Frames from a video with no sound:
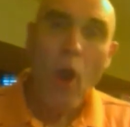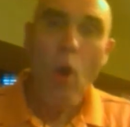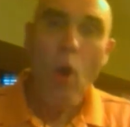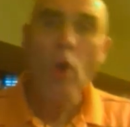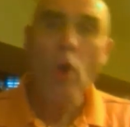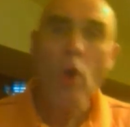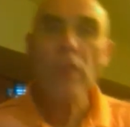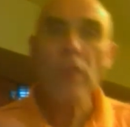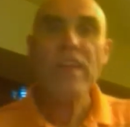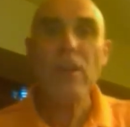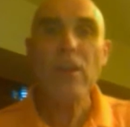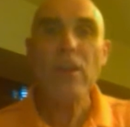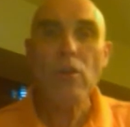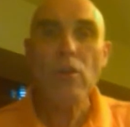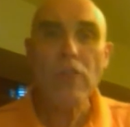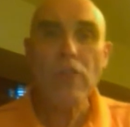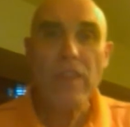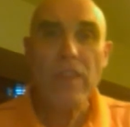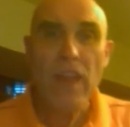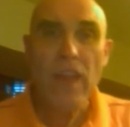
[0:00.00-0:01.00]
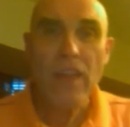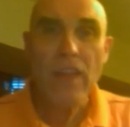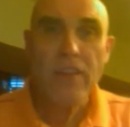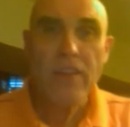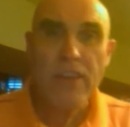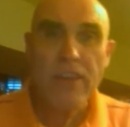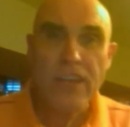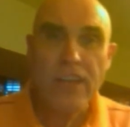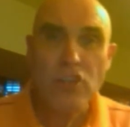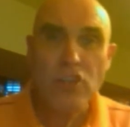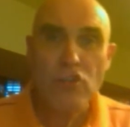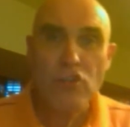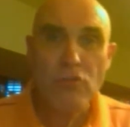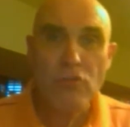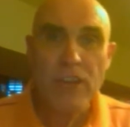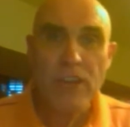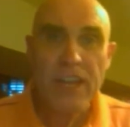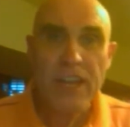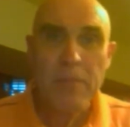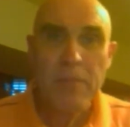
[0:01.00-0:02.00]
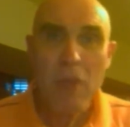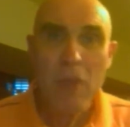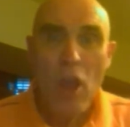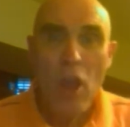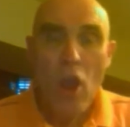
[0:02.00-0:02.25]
Or they go to the other extreme